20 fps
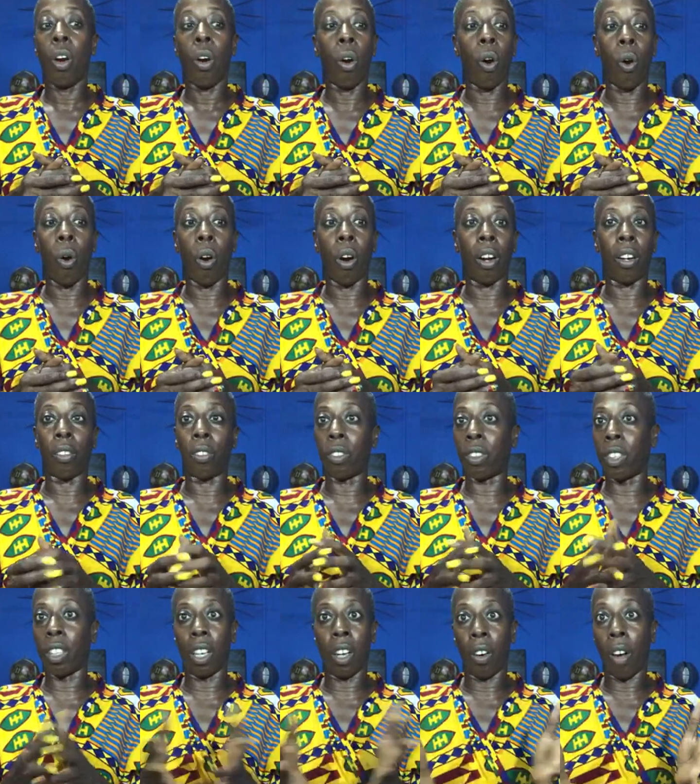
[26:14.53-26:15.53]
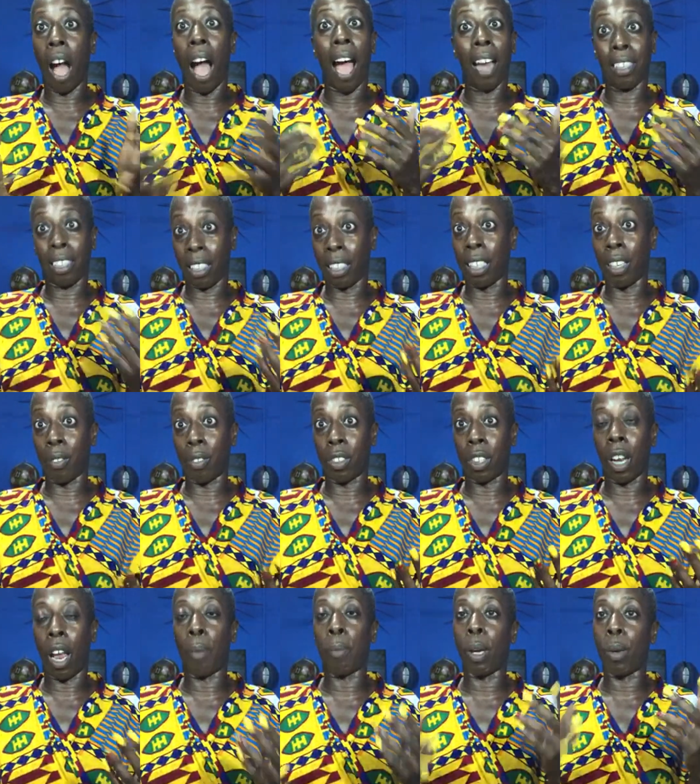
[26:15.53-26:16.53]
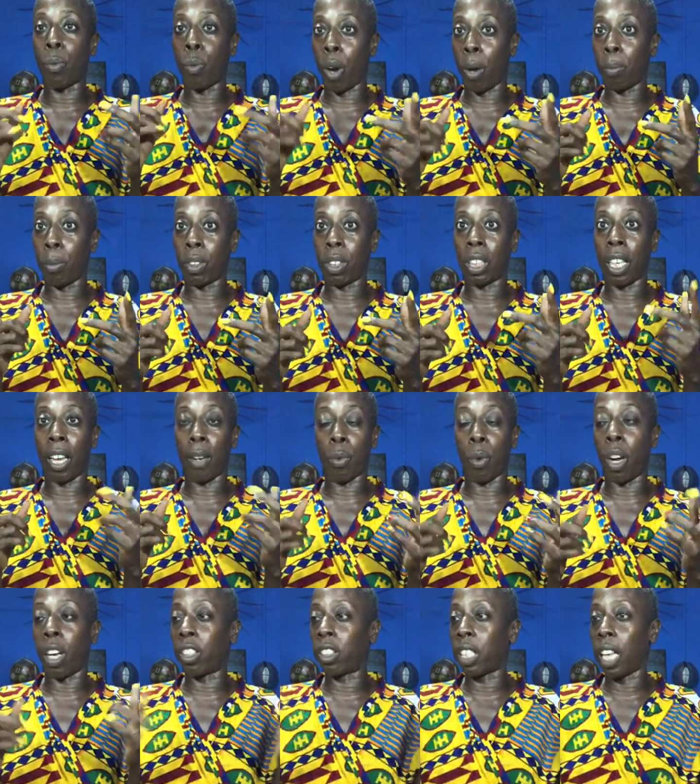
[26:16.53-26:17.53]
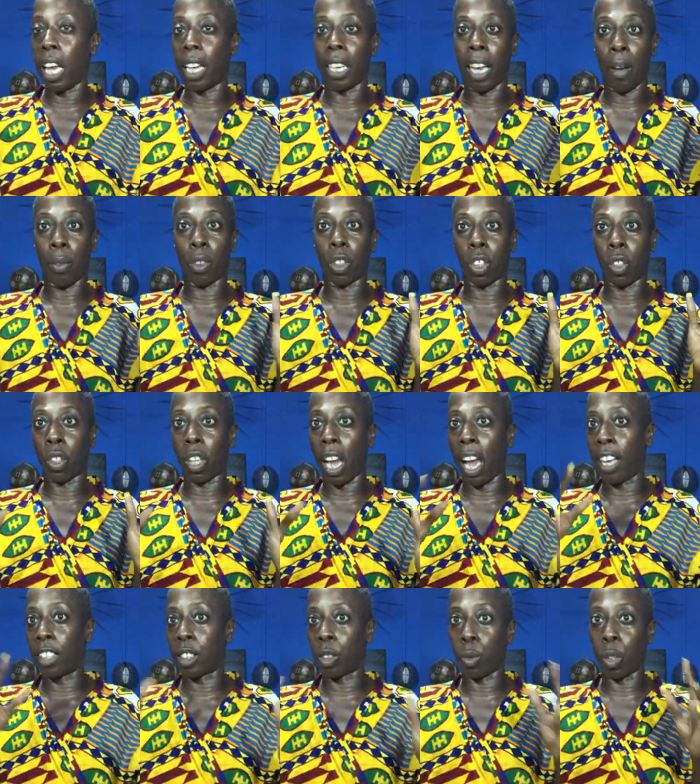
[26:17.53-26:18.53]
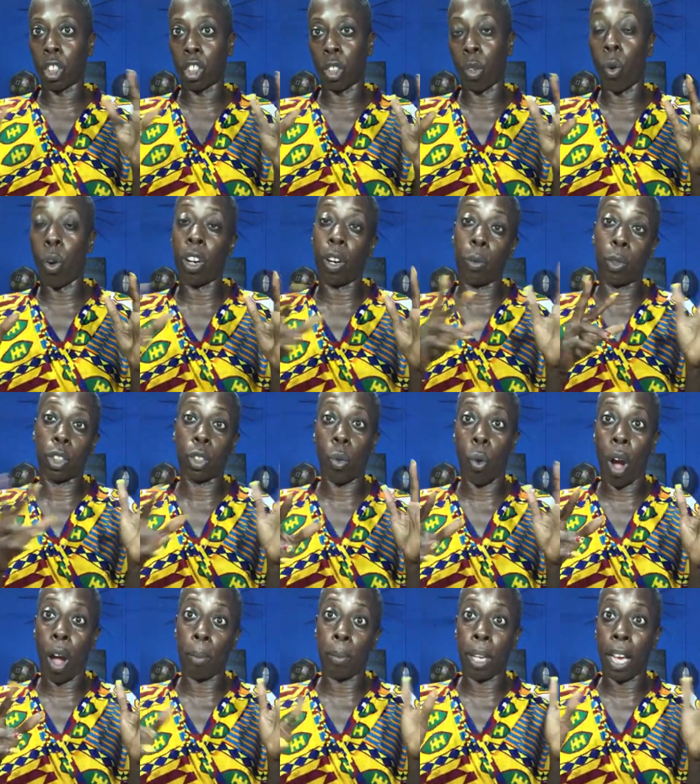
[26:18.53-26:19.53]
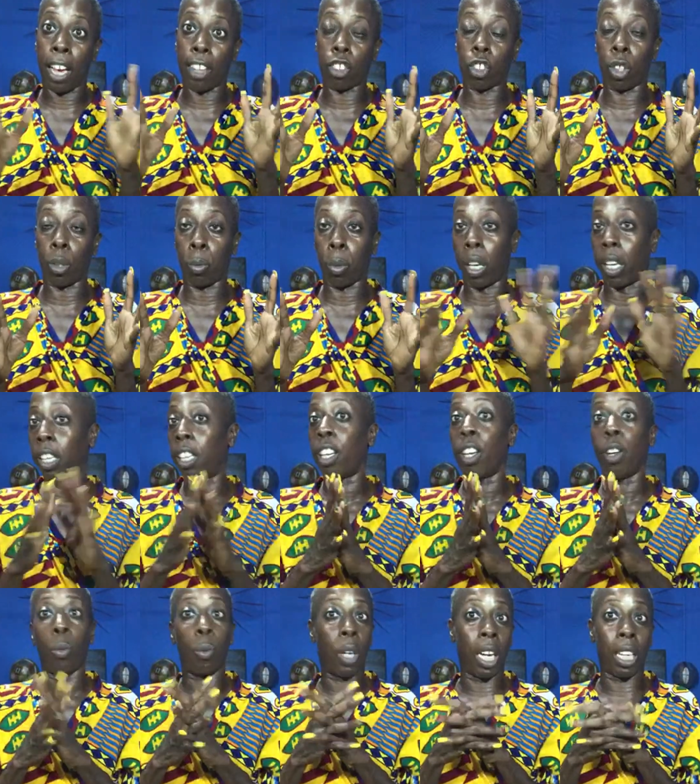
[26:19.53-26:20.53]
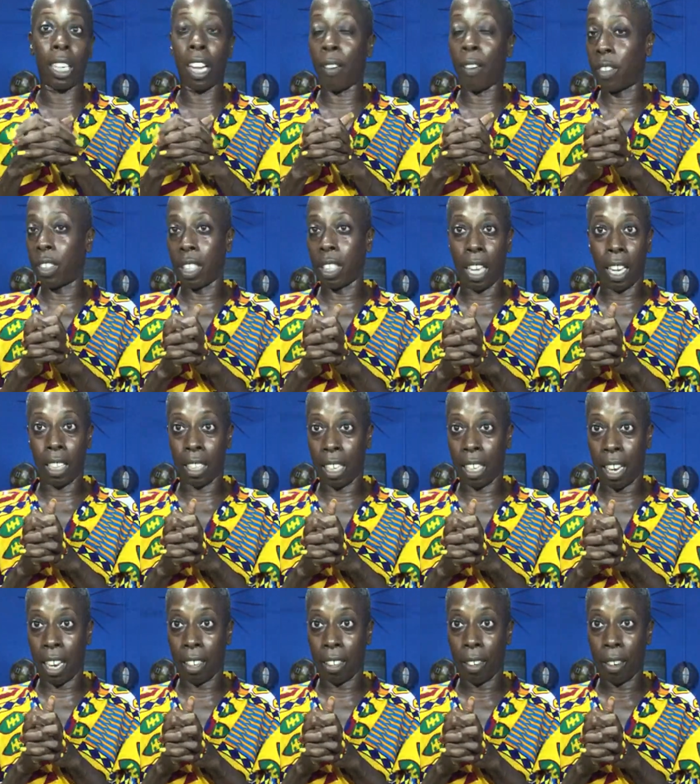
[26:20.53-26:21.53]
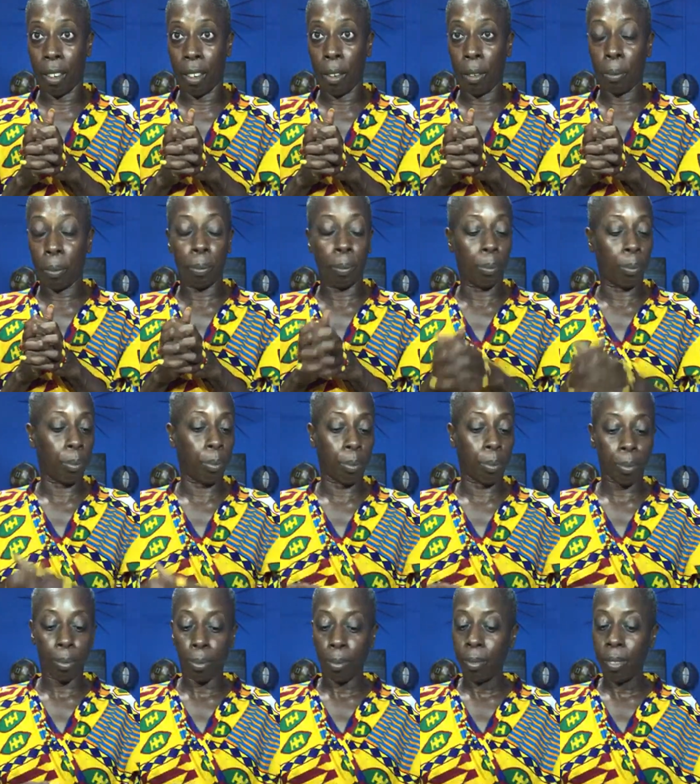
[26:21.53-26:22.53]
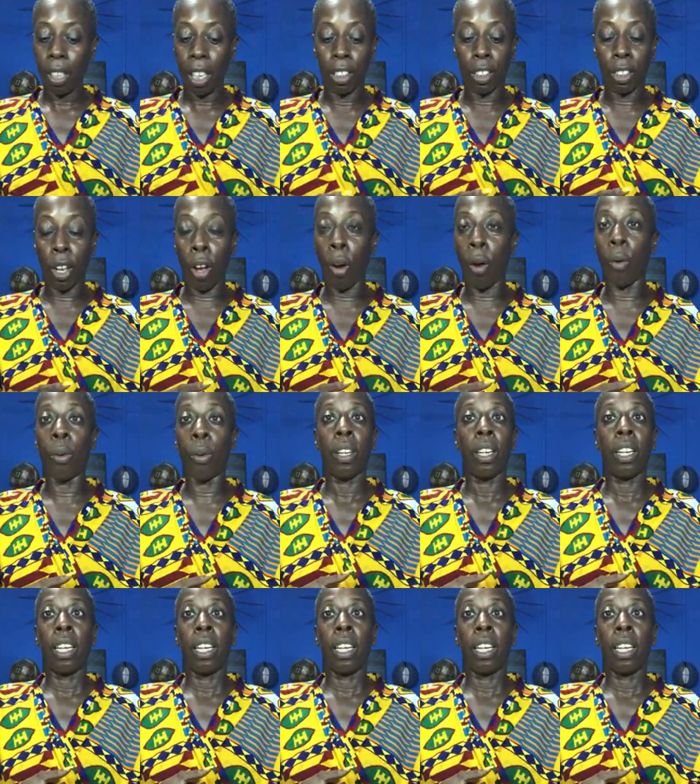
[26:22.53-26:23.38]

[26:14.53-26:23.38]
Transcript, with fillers: Or, you know, I delivered it. I made one mistake once, and that was okay. I switched the order. It was Kwame, actually, but we never did that again. So